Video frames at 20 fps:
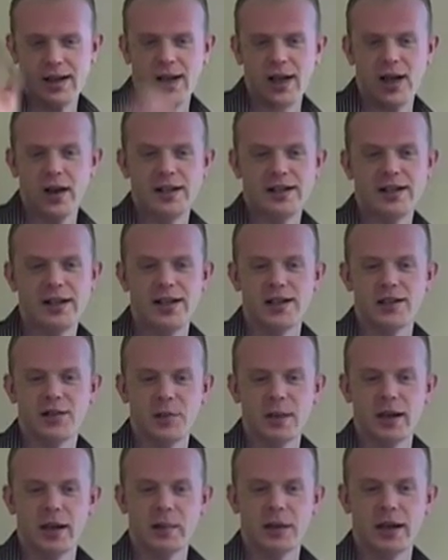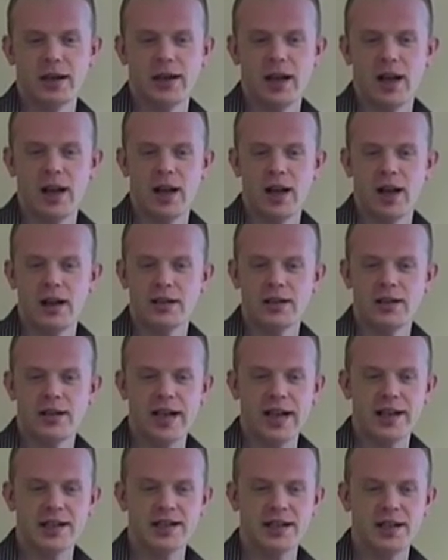ideas of becoming
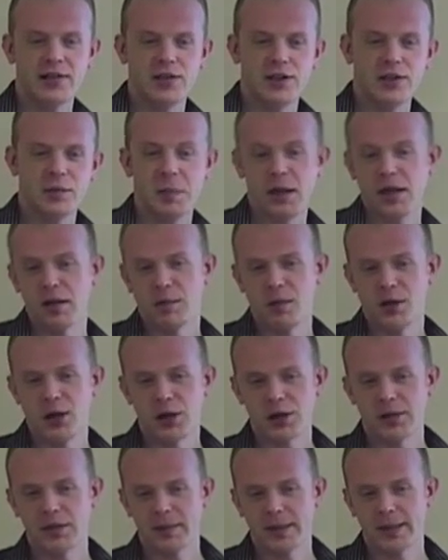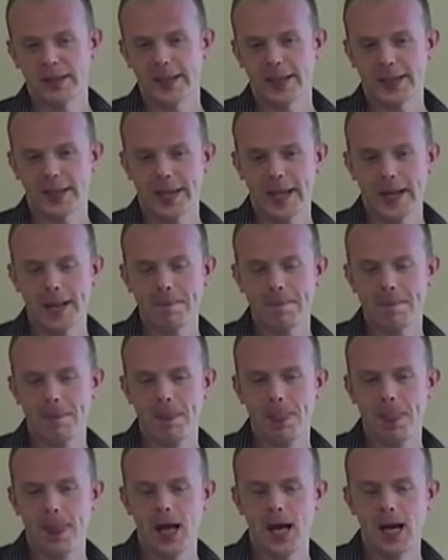next Steven Spielberg or something like that.
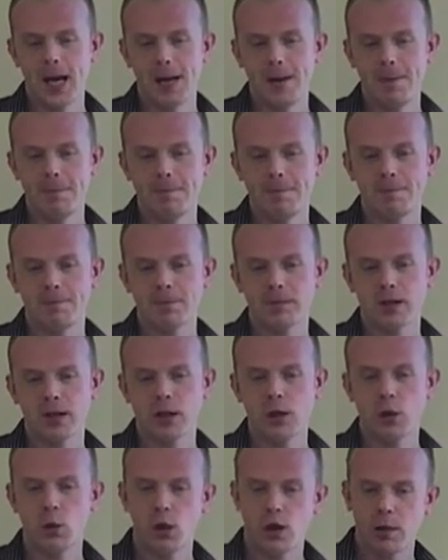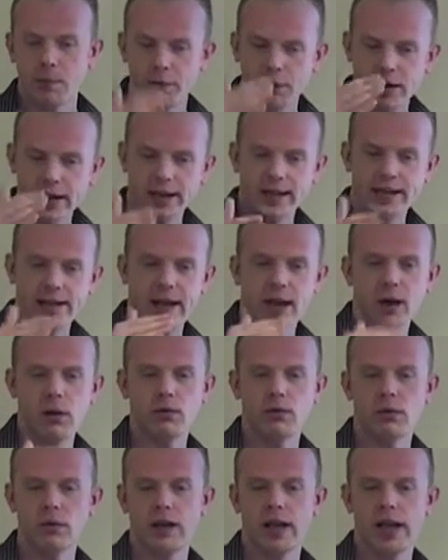You want to break
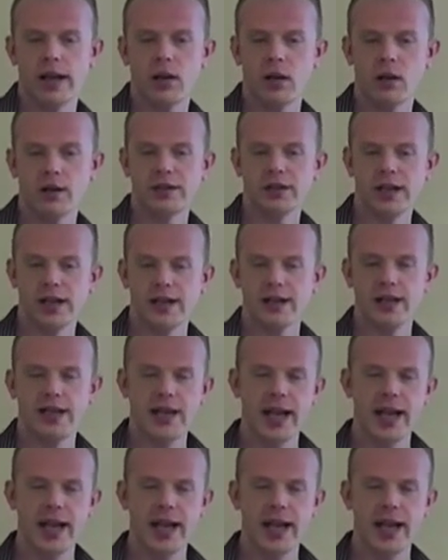down that content in